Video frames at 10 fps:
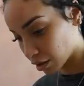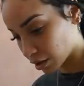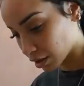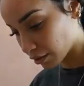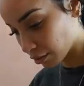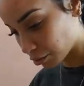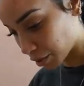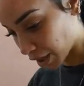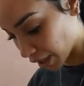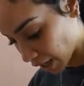is this even
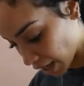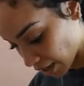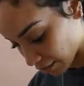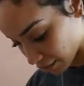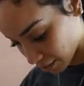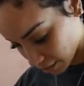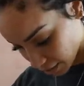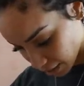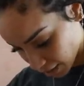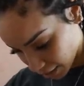big enough?
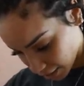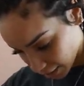I thought